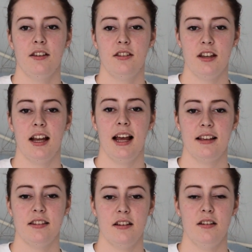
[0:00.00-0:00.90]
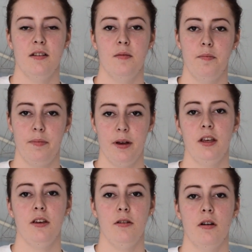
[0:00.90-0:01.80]
to your lesson,
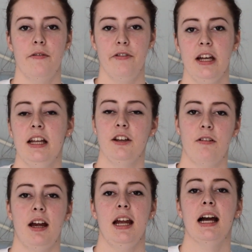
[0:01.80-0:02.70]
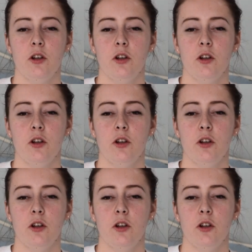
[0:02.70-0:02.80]
but you are feeling great.